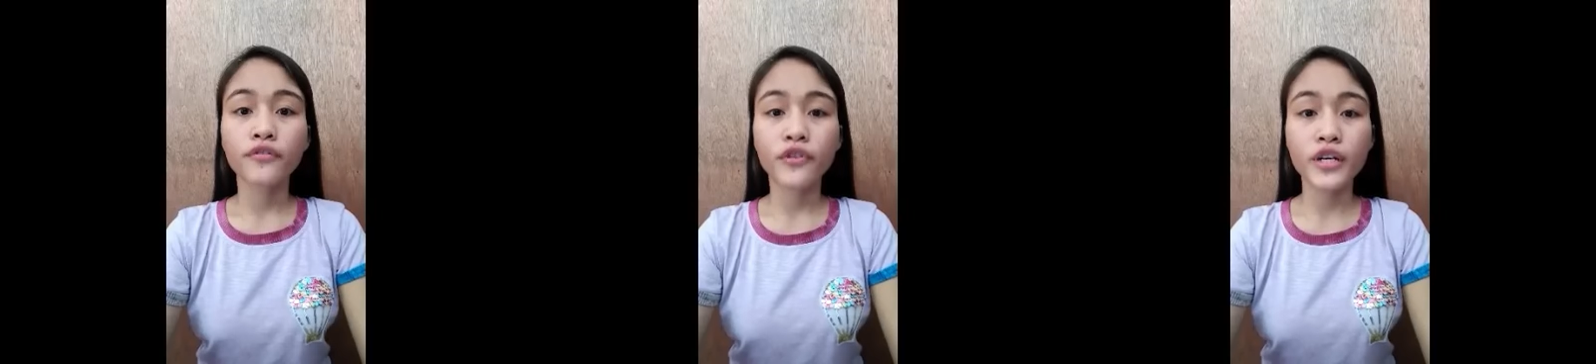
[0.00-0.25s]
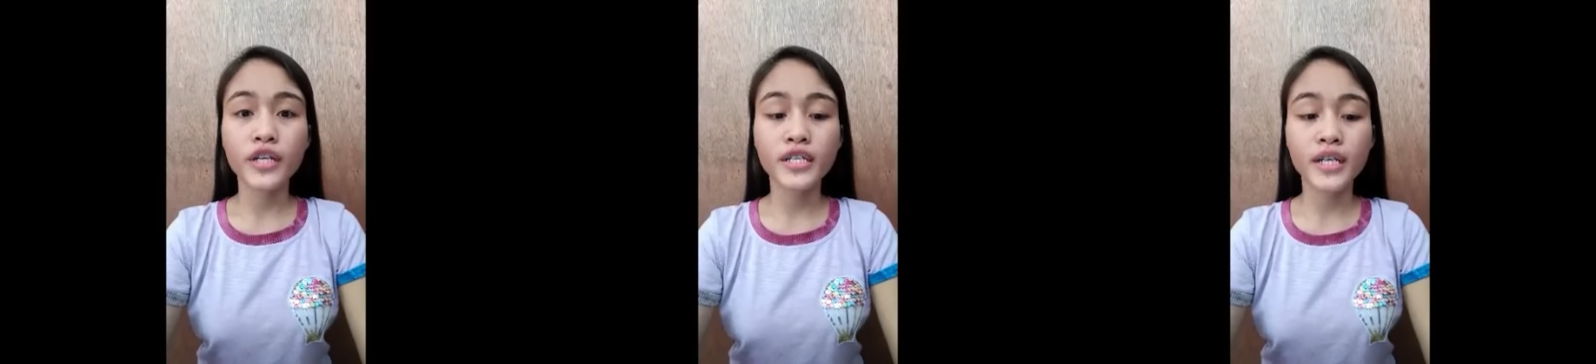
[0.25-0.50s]

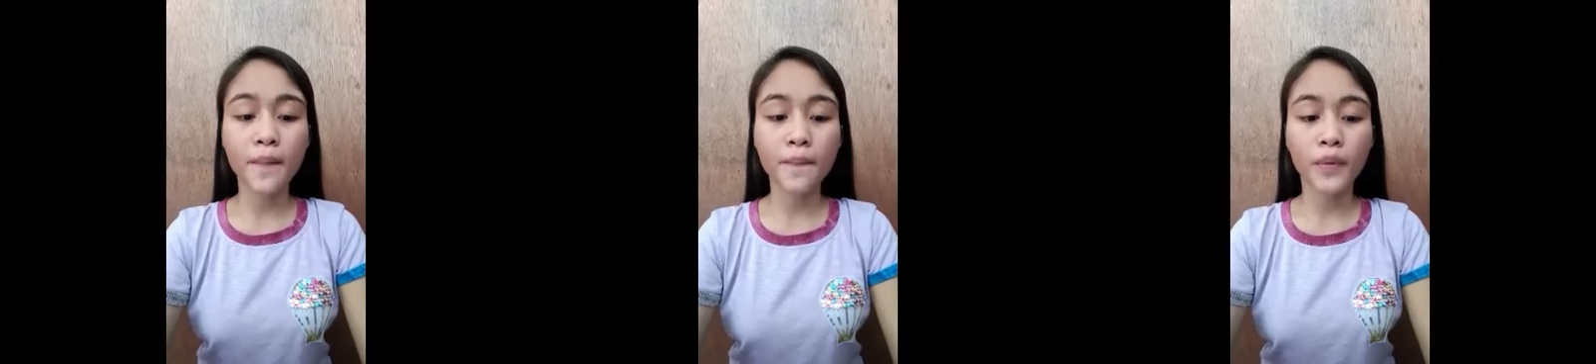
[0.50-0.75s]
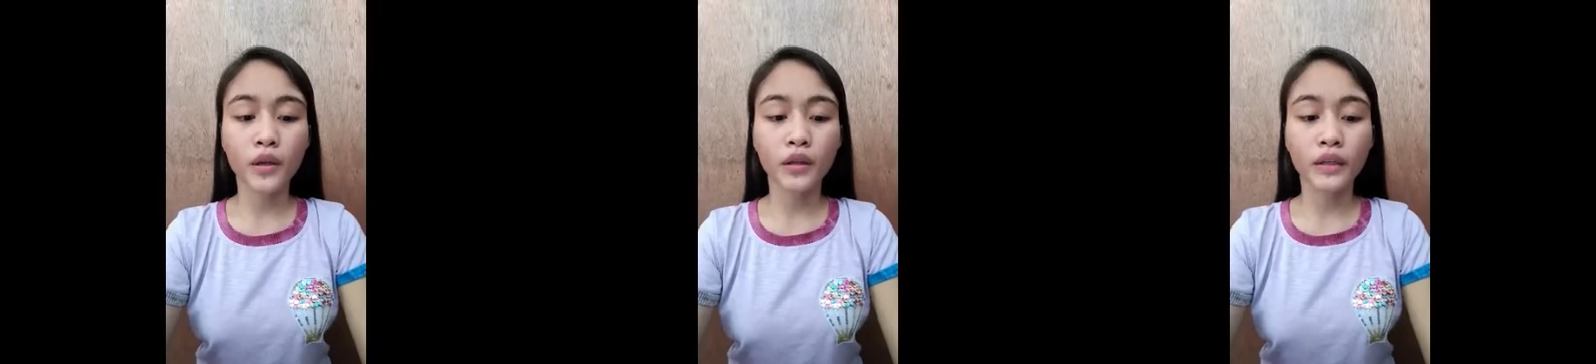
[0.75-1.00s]
For
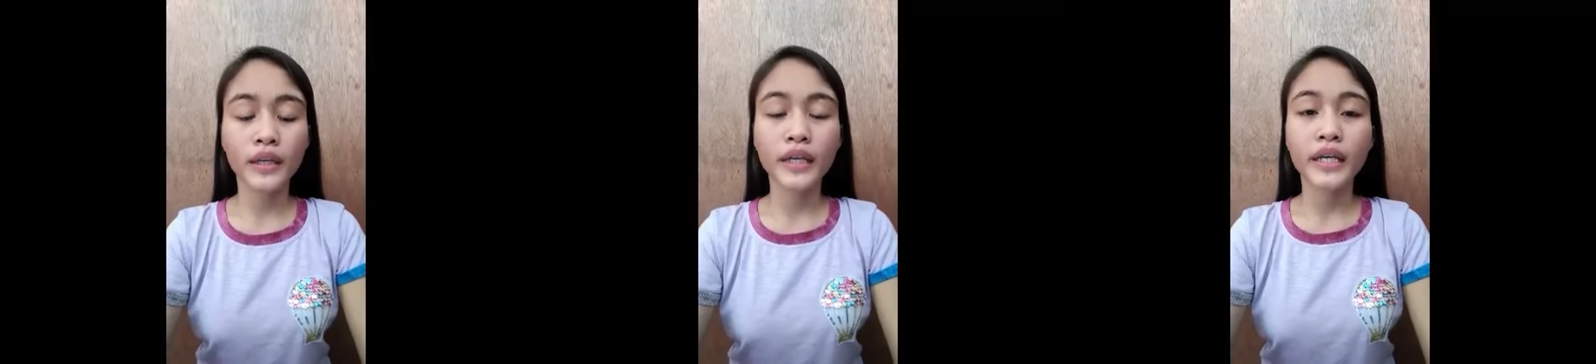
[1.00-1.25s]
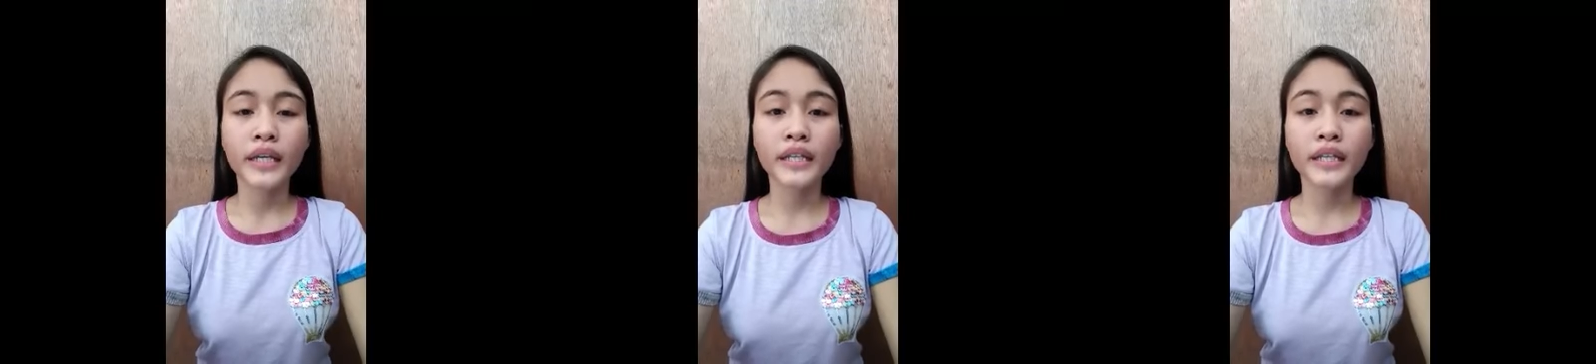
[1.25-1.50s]
example,
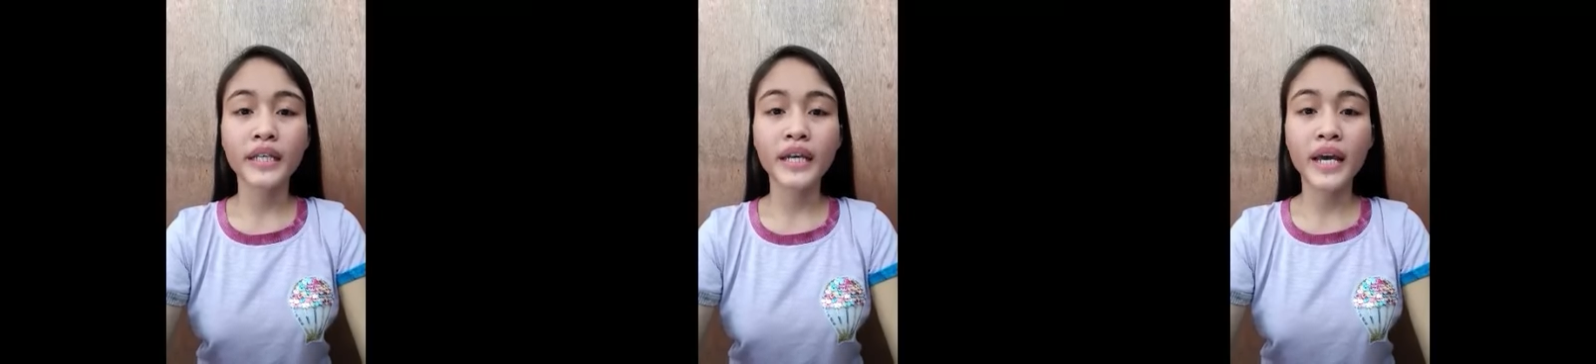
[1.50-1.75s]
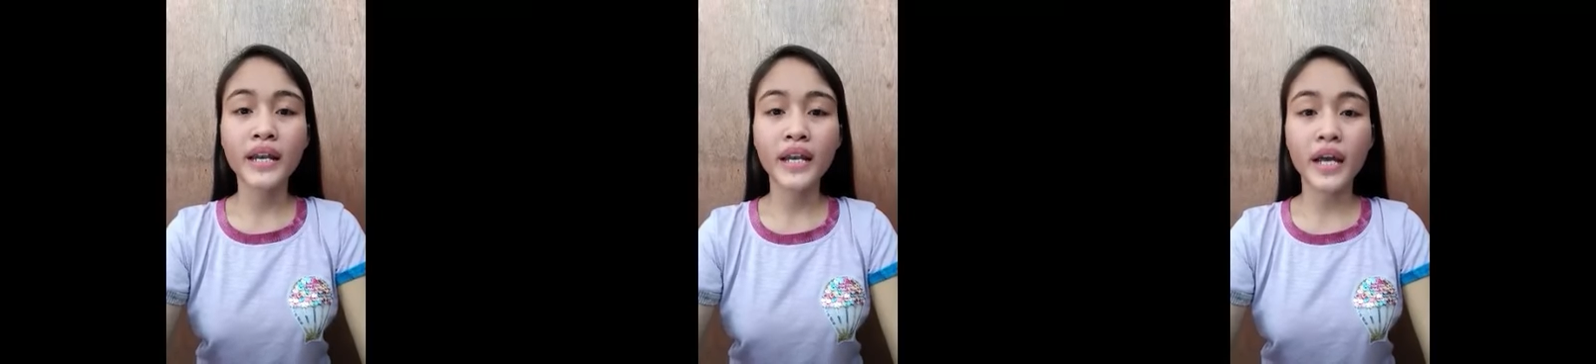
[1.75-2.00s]
in
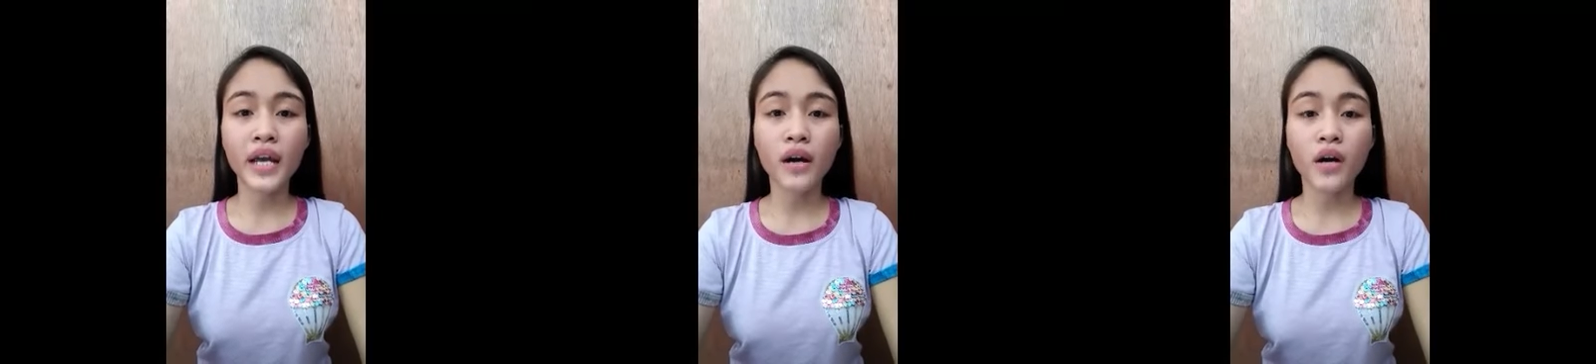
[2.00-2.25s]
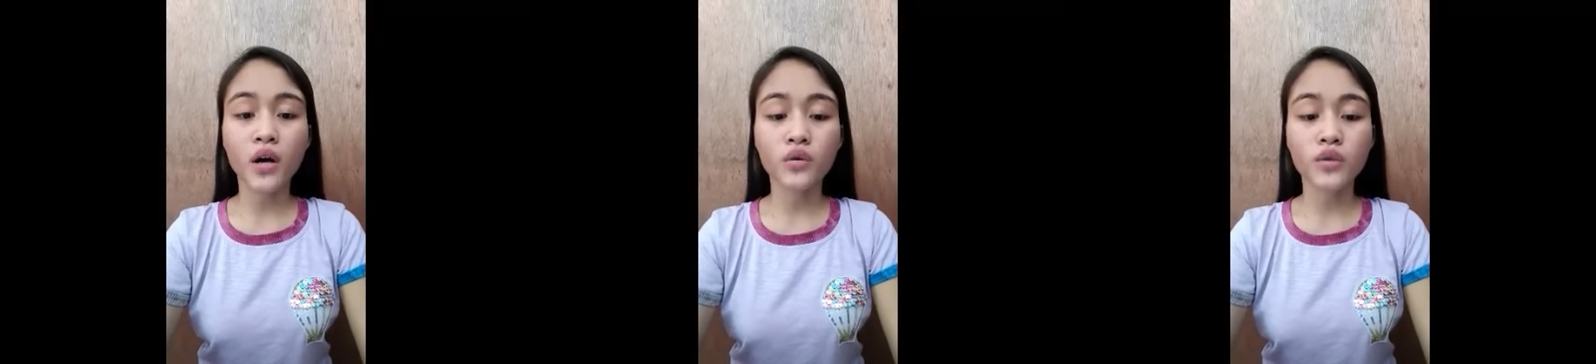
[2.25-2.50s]
DNA
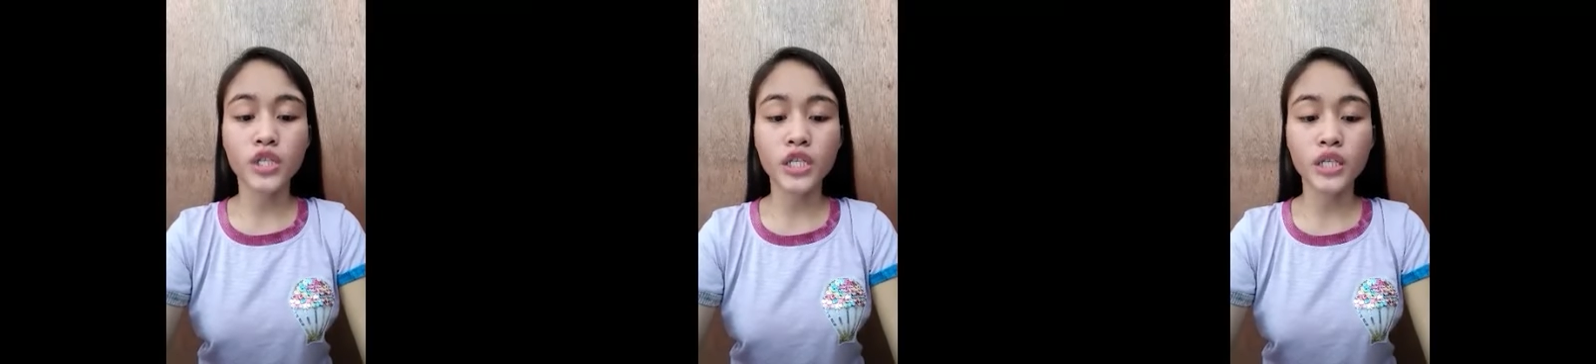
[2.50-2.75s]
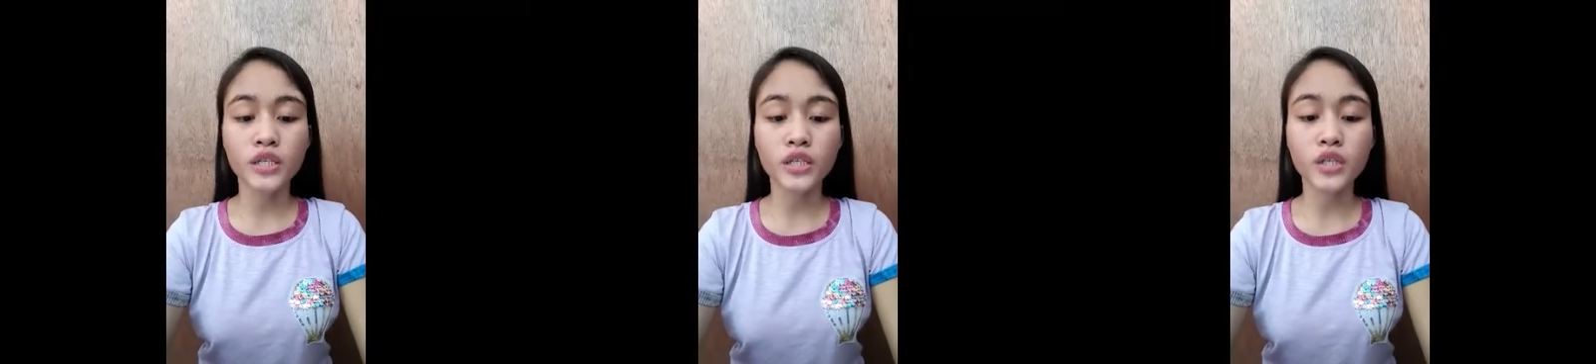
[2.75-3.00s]
around
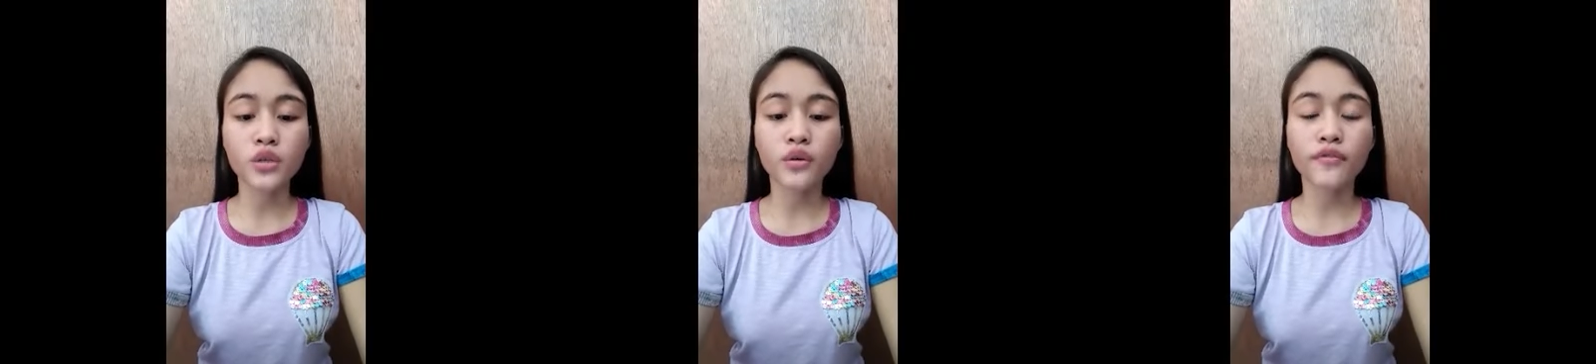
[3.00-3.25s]
genes